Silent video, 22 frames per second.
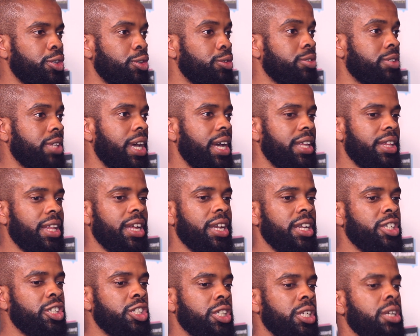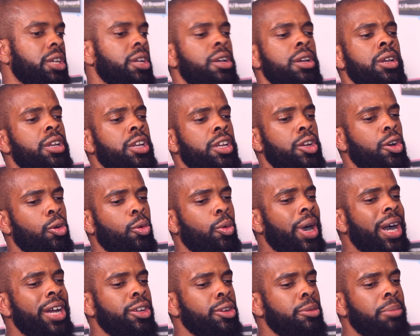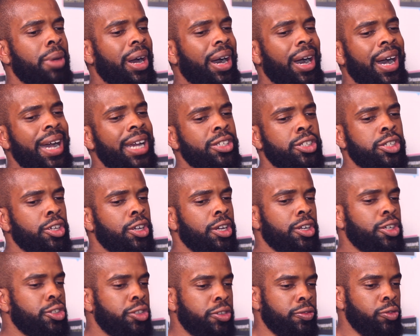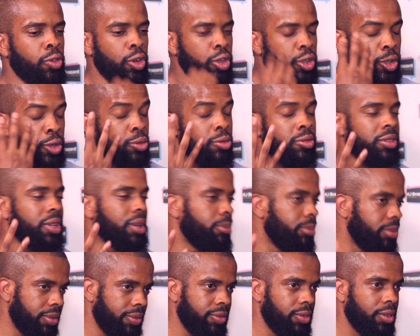to use that analogy, why do my eyes hurt? Because you've not used them before.